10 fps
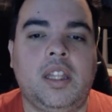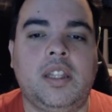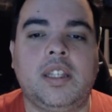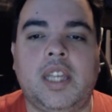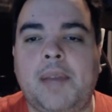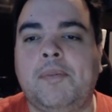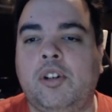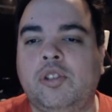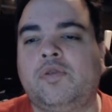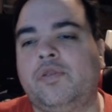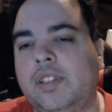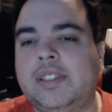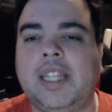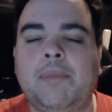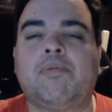and the game goes for the
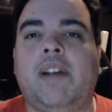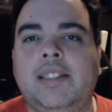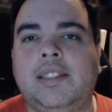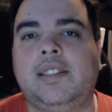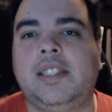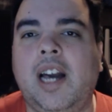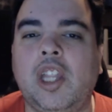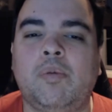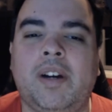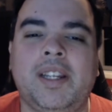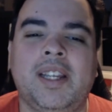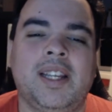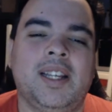same price as the other one.